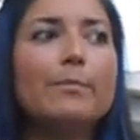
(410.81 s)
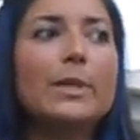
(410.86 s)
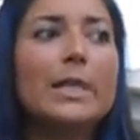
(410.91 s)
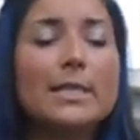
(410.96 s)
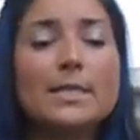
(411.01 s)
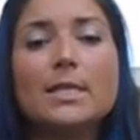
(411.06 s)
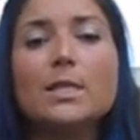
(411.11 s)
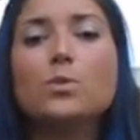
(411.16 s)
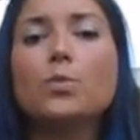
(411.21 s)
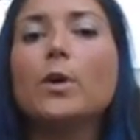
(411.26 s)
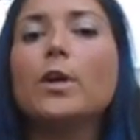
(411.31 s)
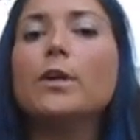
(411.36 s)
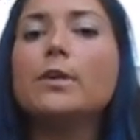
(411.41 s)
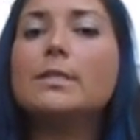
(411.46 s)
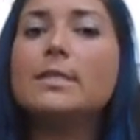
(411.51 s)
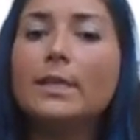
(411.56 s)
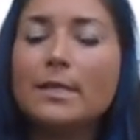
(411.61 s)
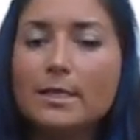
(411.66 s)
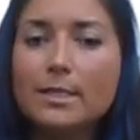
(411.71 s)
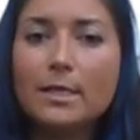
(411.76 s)
places where
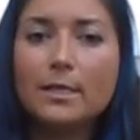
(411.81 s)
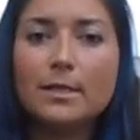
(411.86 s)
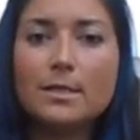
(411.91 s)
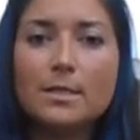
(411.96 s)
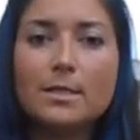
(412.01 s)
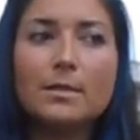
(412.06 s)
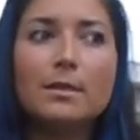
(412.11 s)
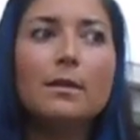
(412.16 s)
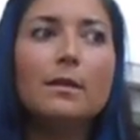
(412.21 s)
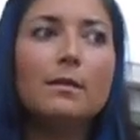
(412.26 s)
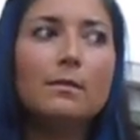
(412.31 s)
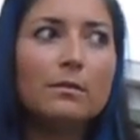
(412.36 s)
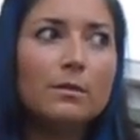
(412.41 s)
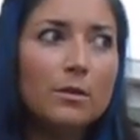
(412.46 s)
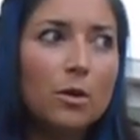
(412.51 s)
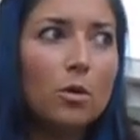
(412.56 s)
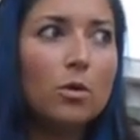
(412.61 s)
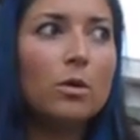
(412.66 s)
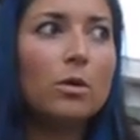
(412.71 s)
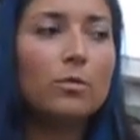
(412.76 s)
citizens
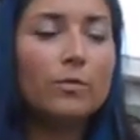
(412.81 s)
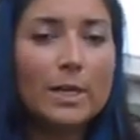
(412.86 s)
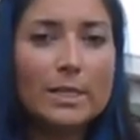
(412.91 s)
local